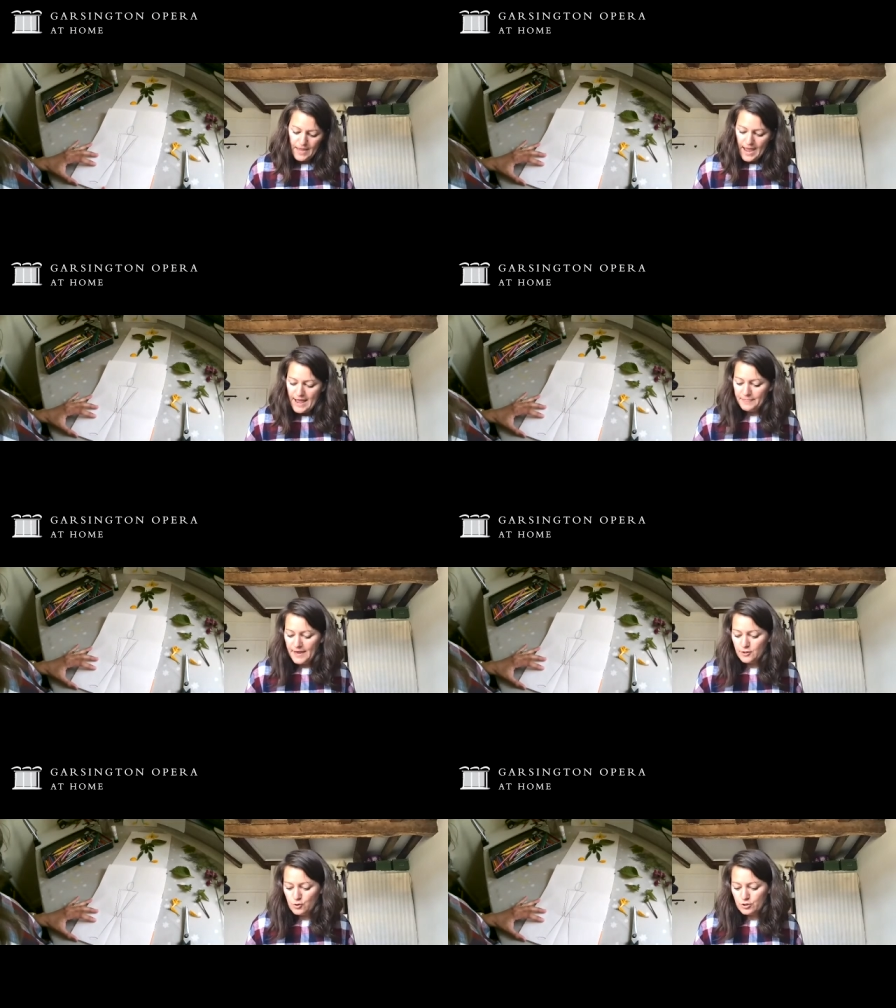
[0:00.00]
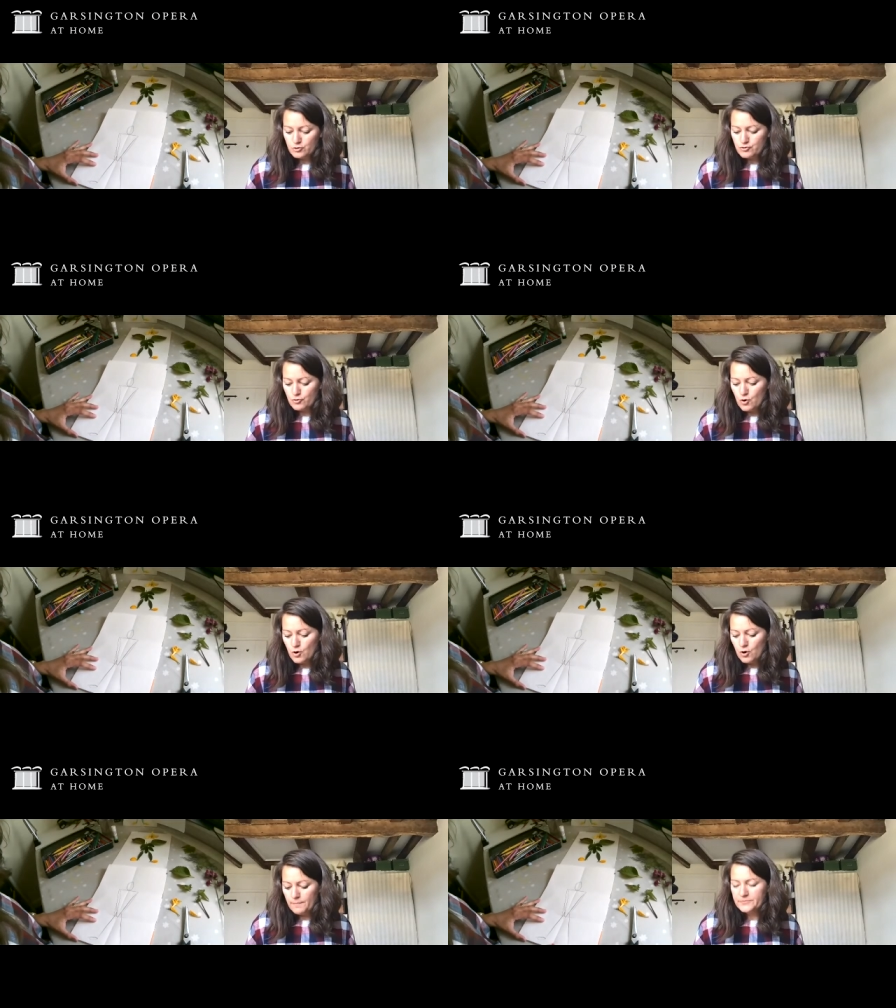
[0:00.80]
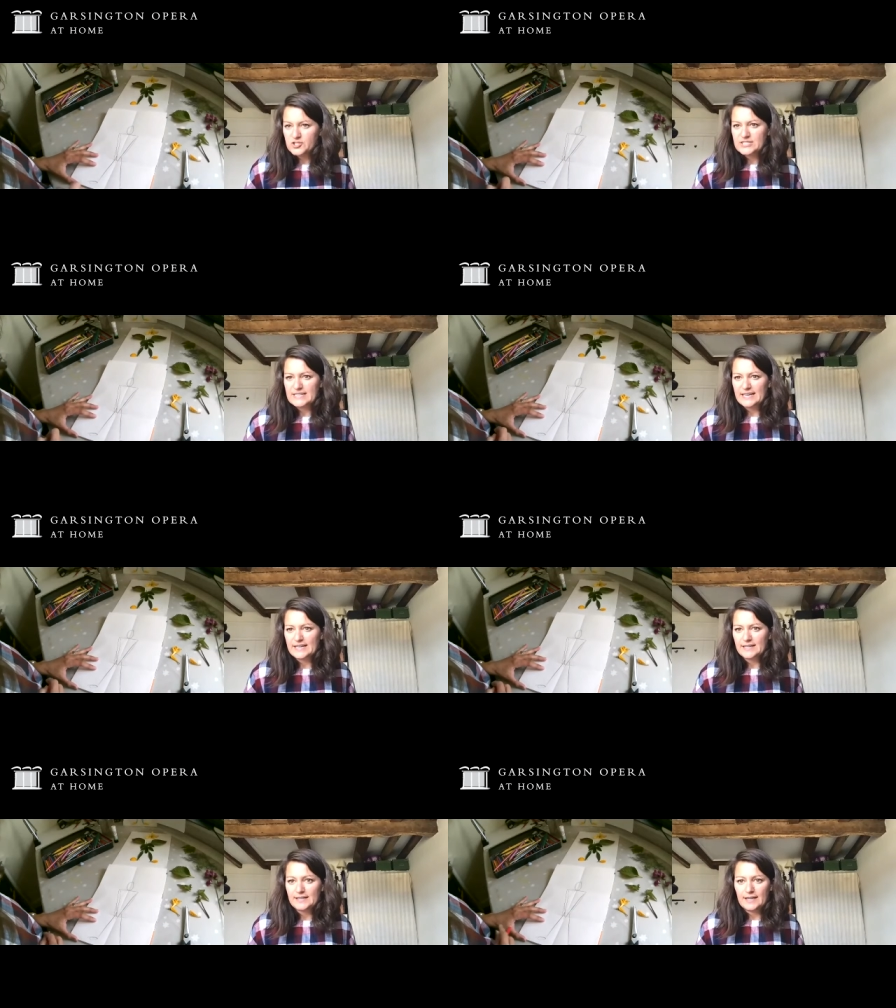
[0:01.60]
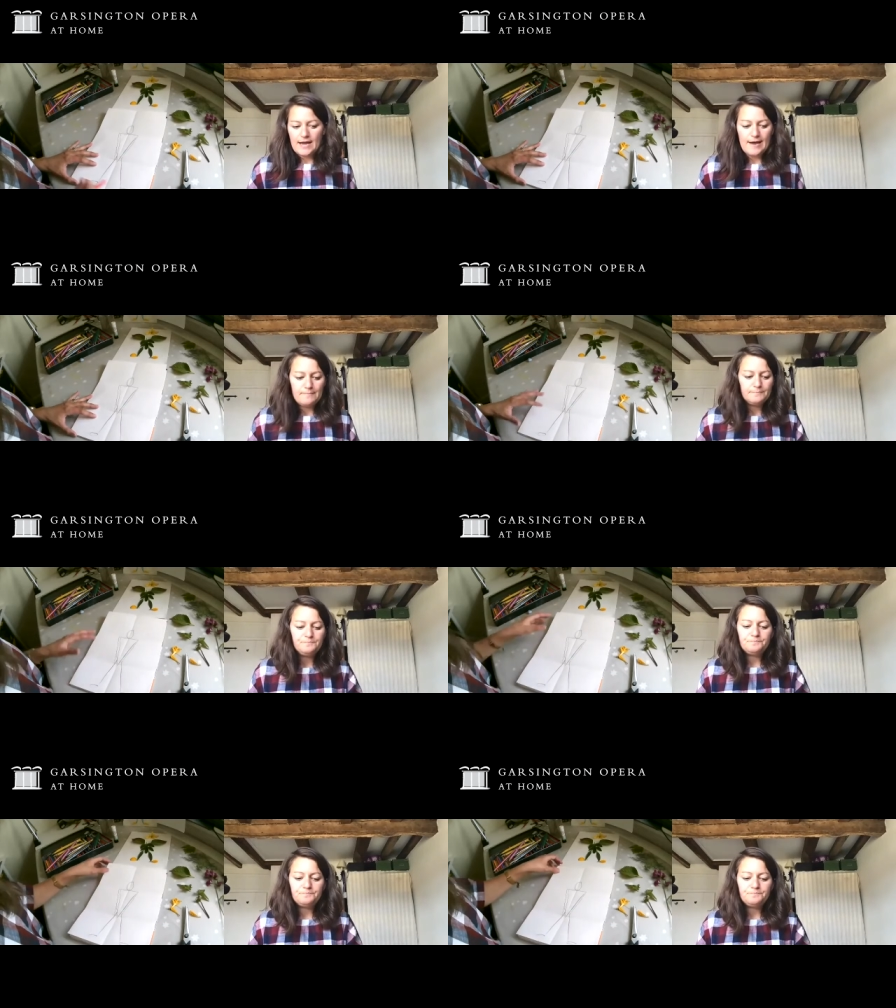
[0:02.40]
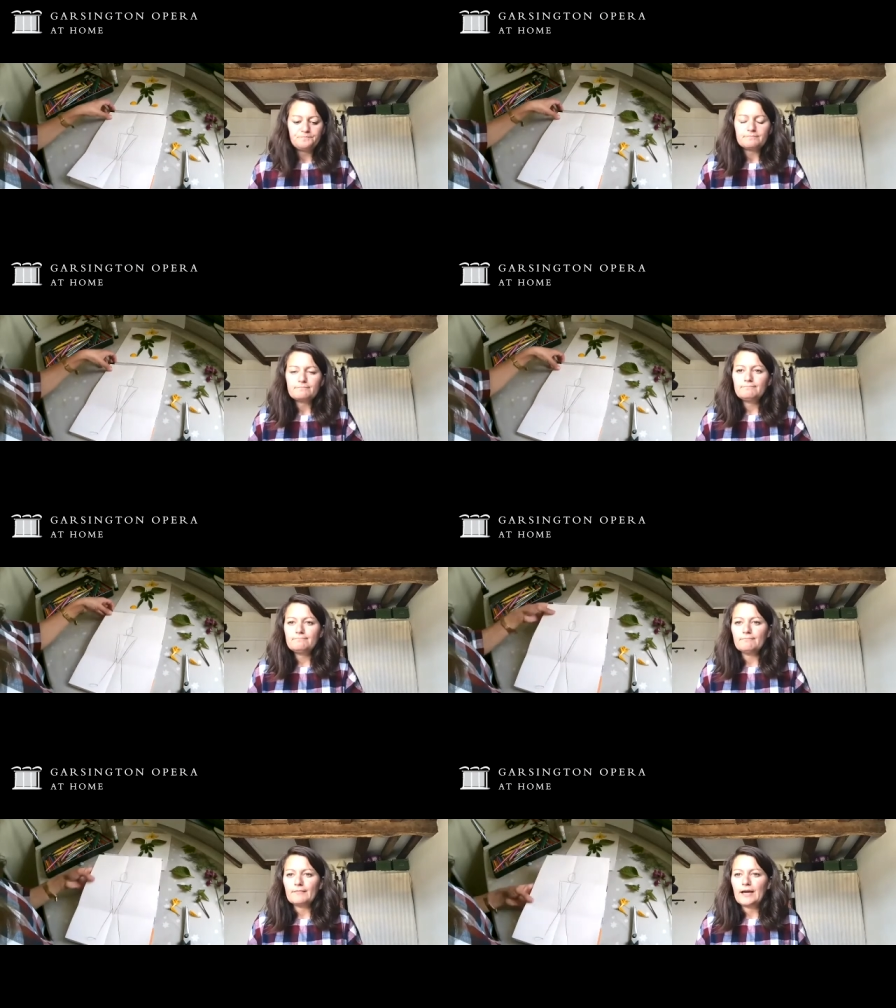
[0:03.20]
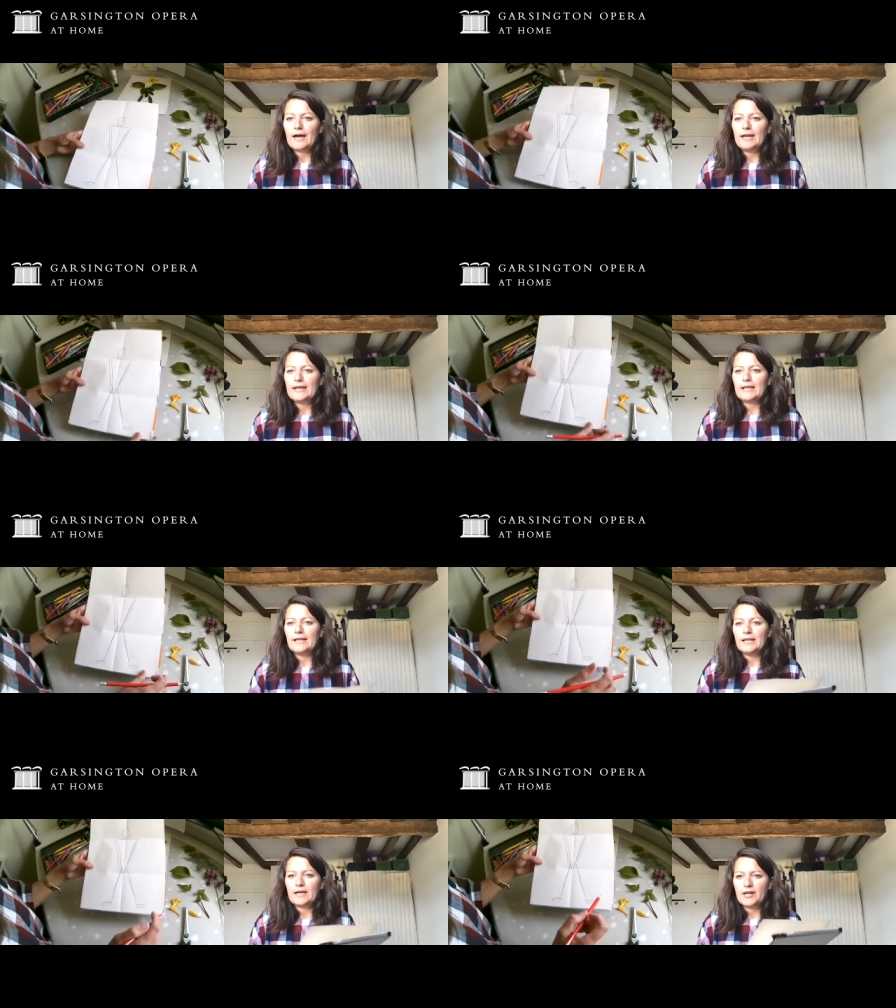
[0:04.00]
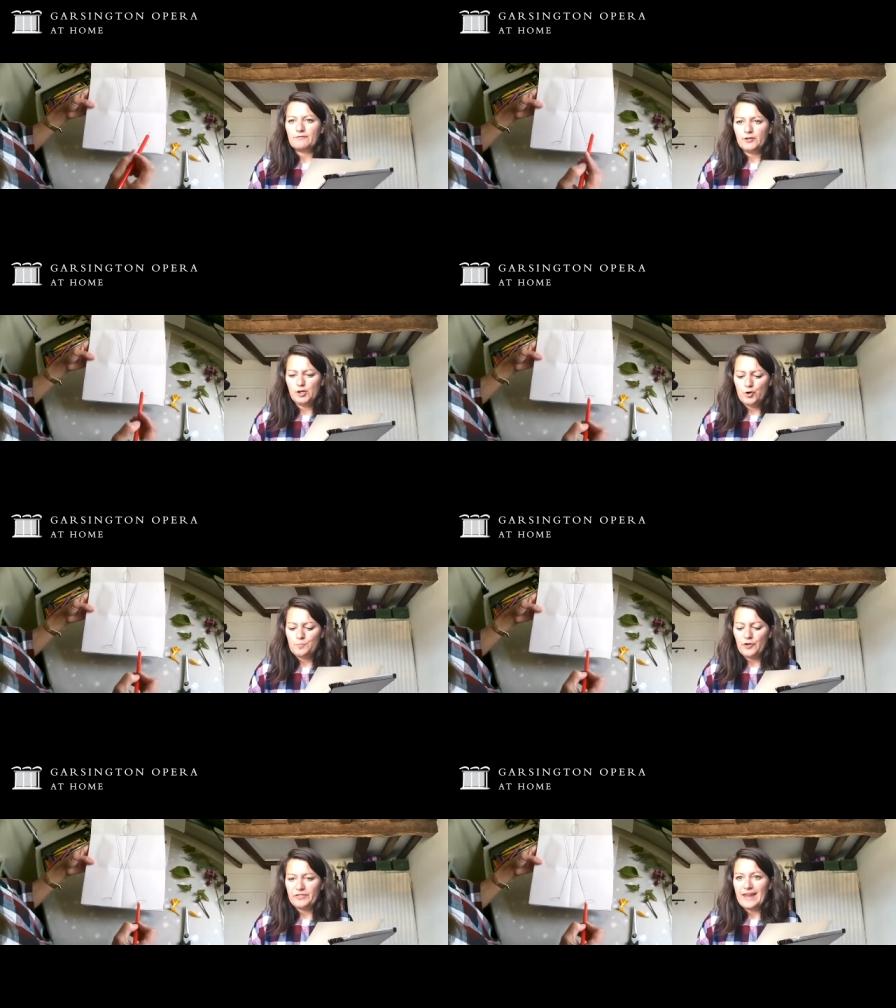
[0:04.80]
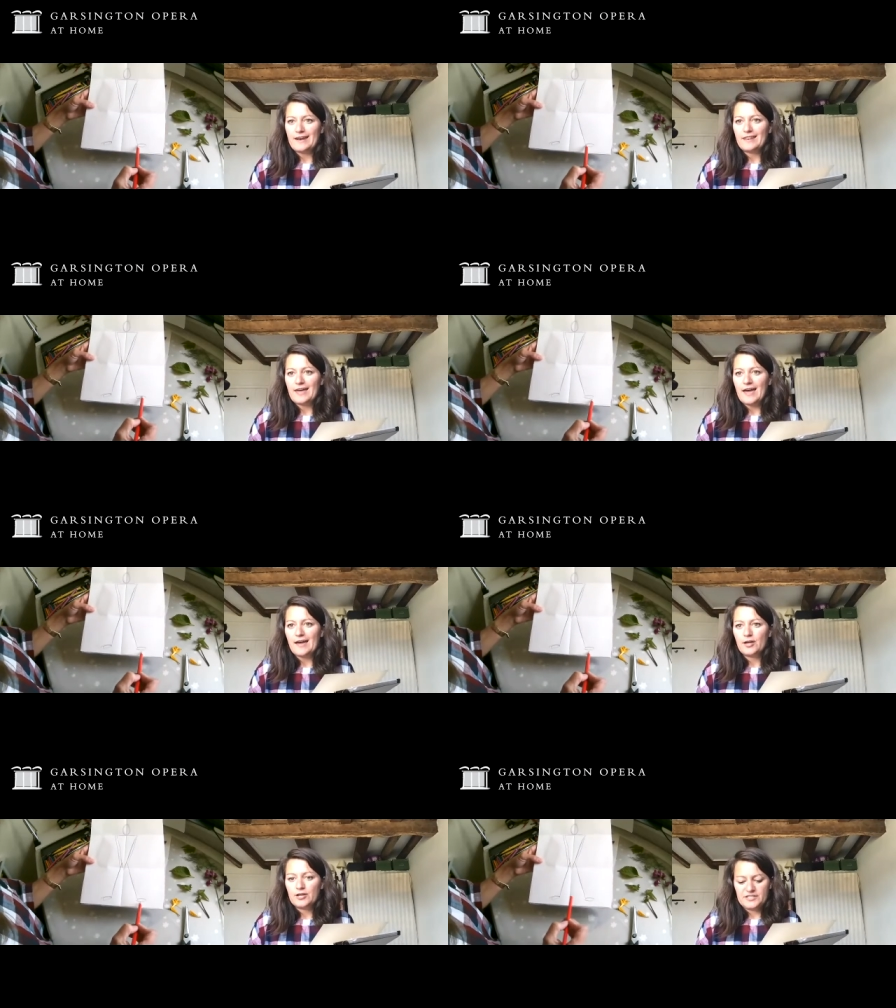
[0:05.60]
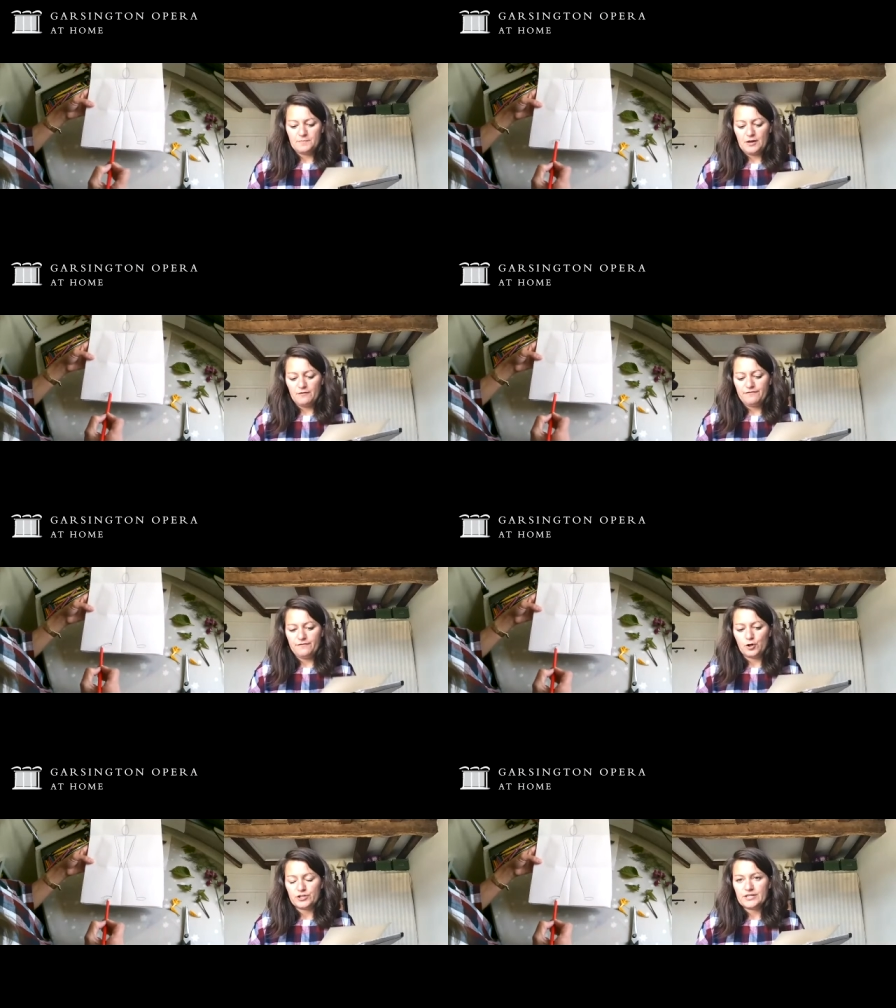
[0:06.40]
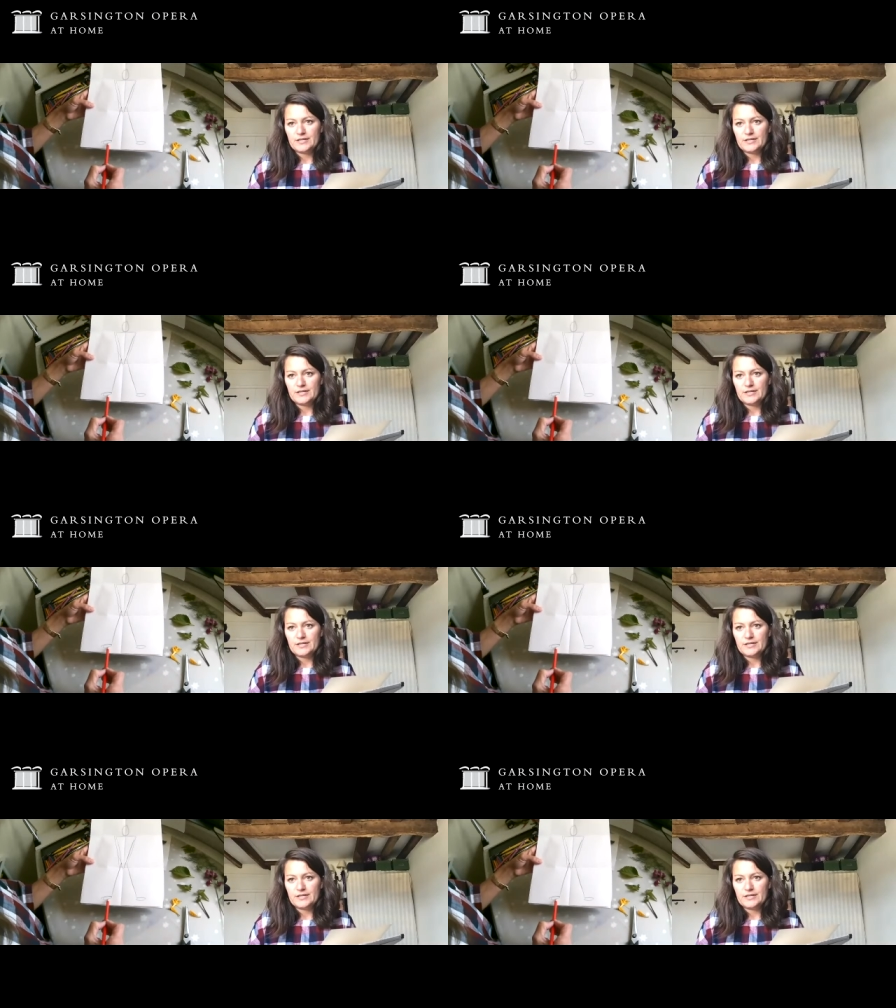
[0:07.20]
And then you can draw just a little, um, a little kind of loop on the end there to be a foot.